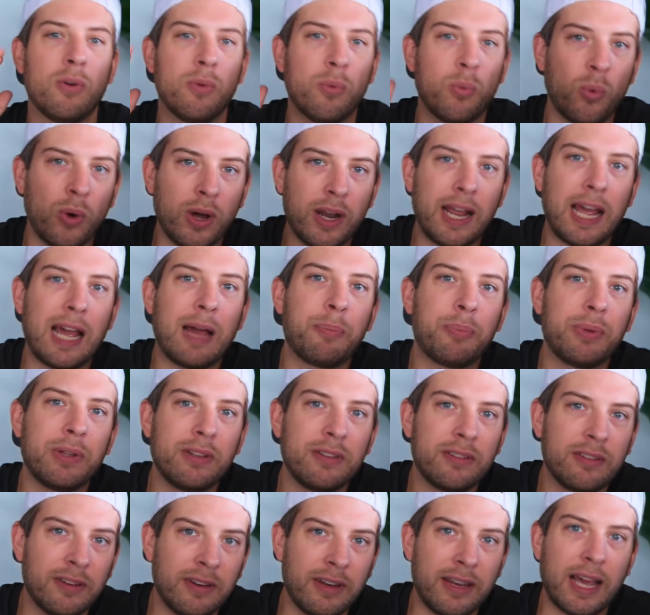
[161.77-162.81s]
What
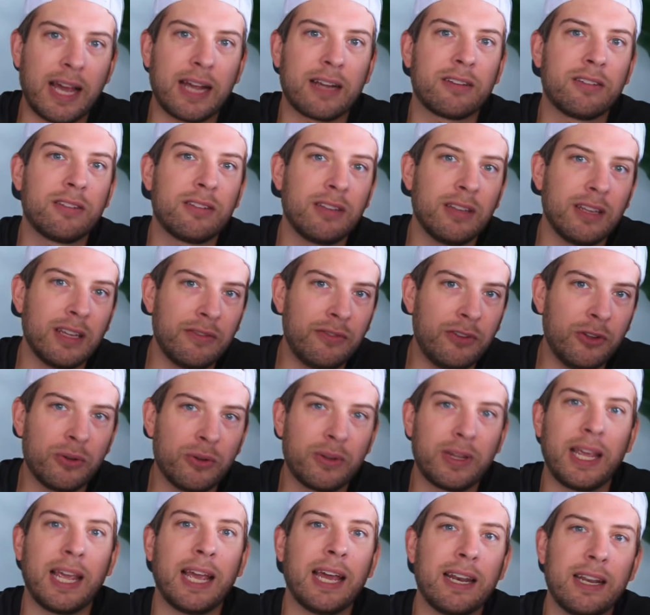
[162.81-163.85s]
happens next if you
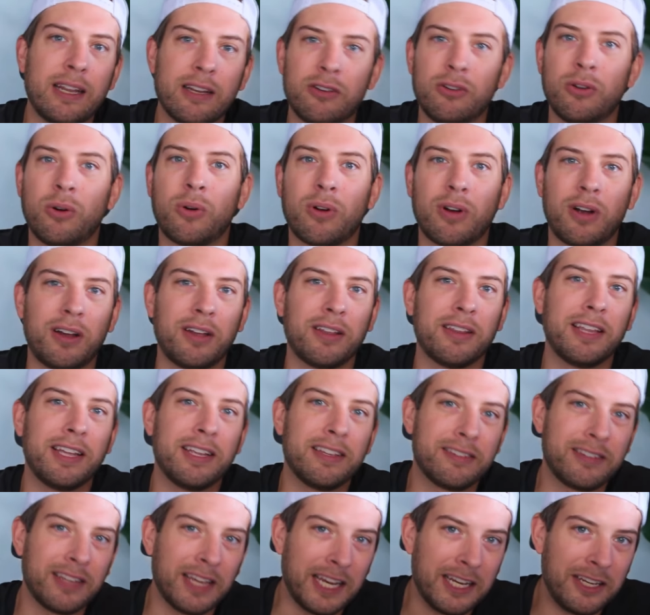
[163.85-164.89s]
can't ignore all
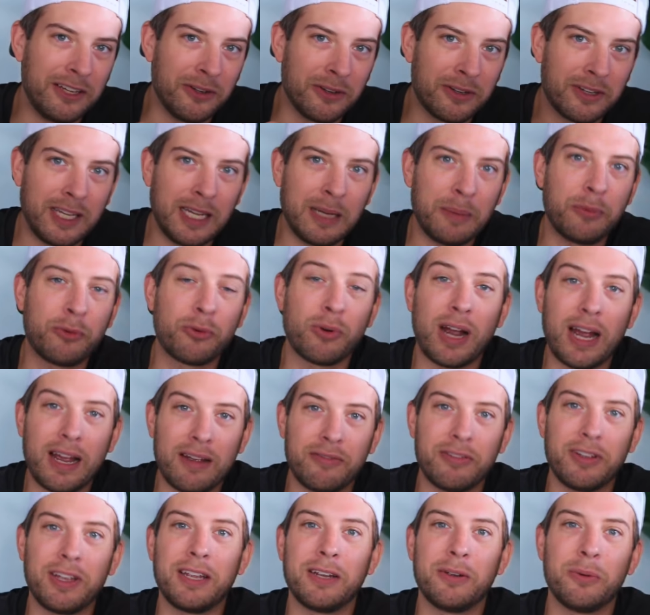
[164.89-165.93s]
this and you keep
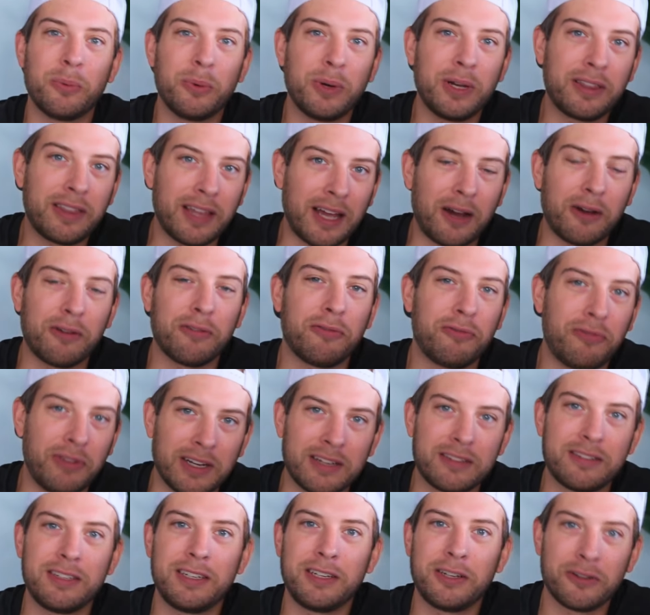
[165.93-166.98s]
driving without
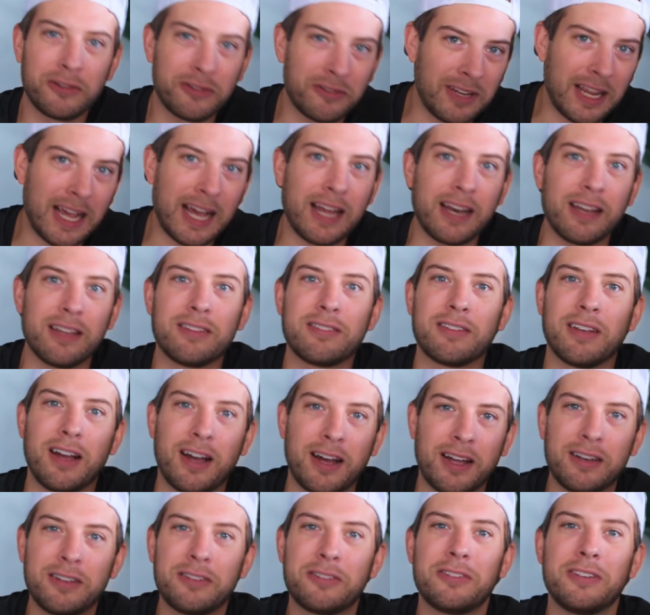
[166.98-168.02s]
fixing your status?
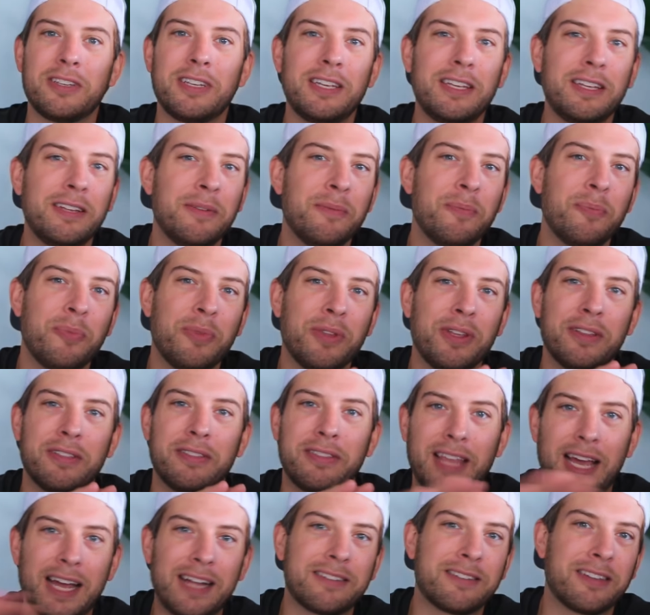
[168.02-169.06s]
Honestly,
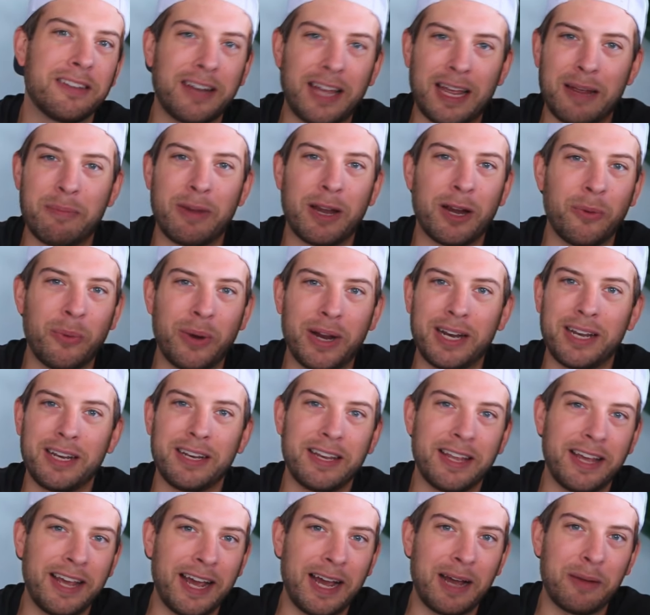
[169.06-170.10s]
that's a nightmare waiting
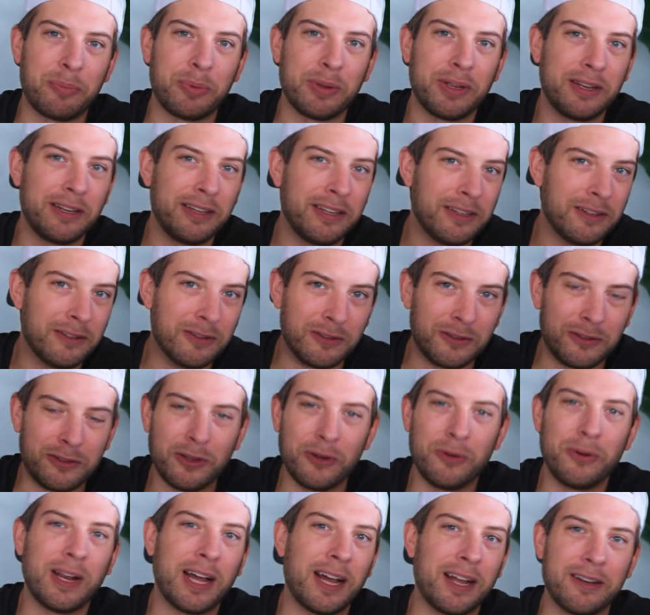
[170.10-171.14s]
to happen.
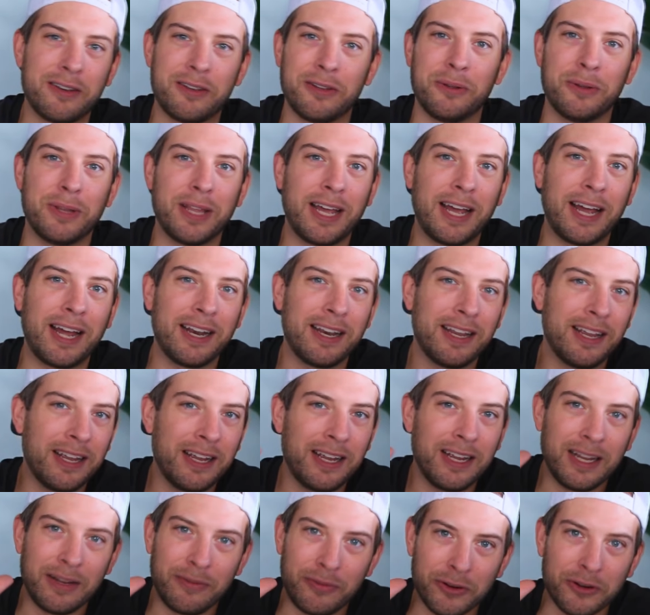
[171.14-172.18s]
Do not do that.
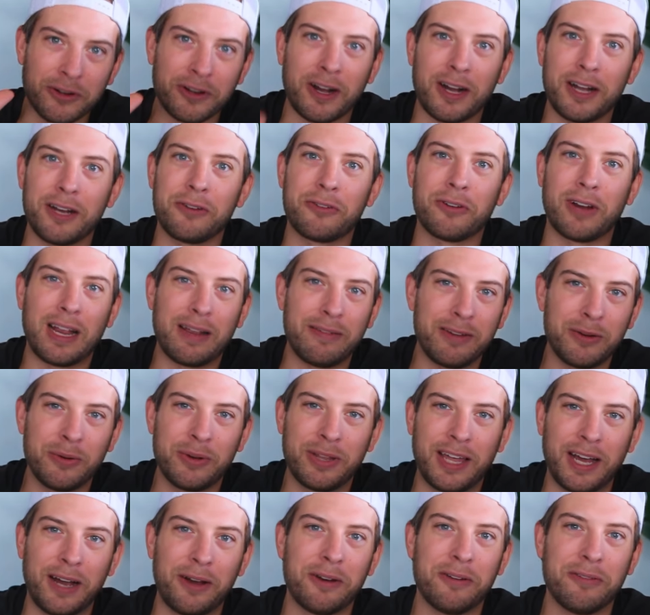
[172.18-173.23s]
If you're caught driving
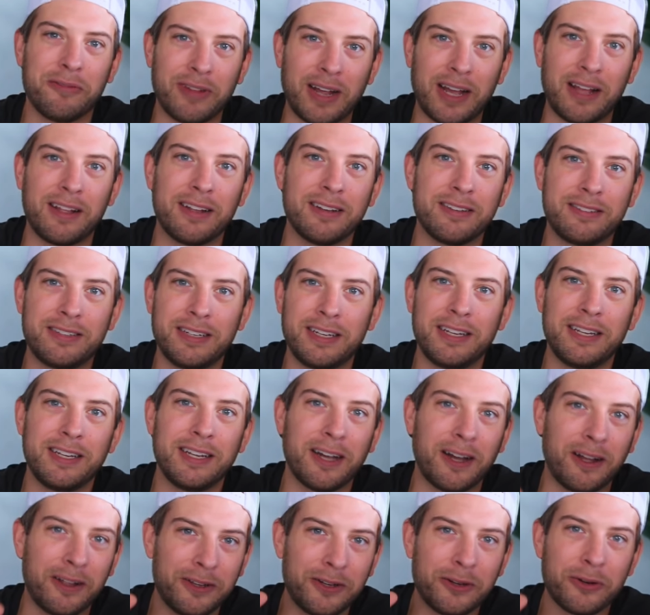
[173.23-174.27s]
without a valid C D
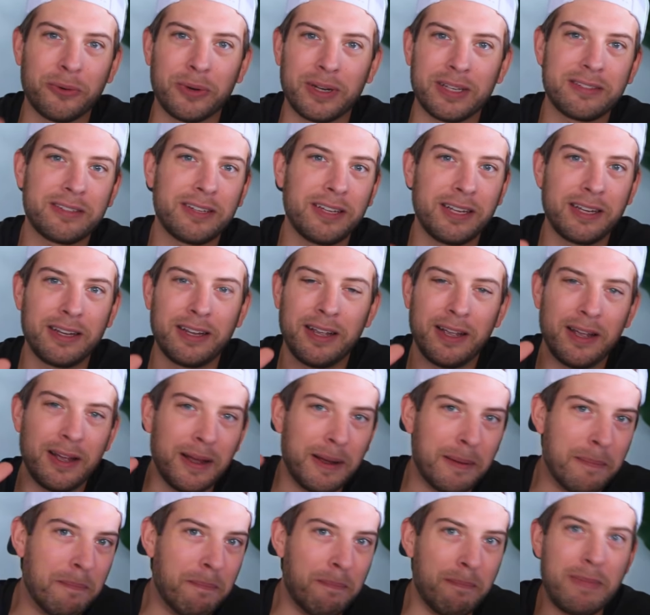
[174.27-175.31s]
L, you're risking
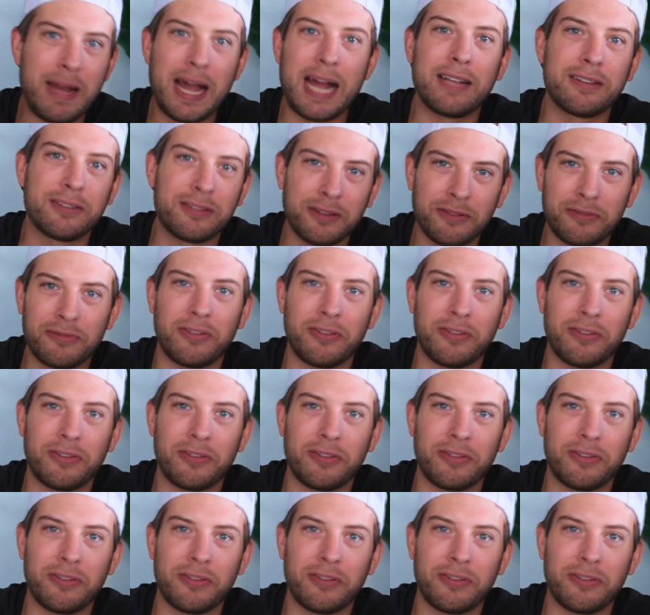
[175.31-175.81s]
massive